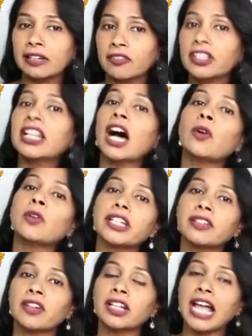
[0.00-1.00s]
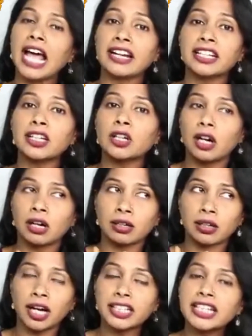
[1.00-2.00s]
without even adding
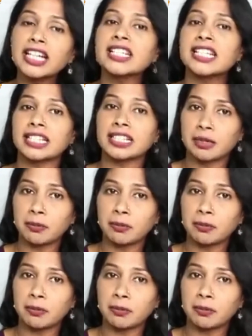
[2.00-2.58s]
onions and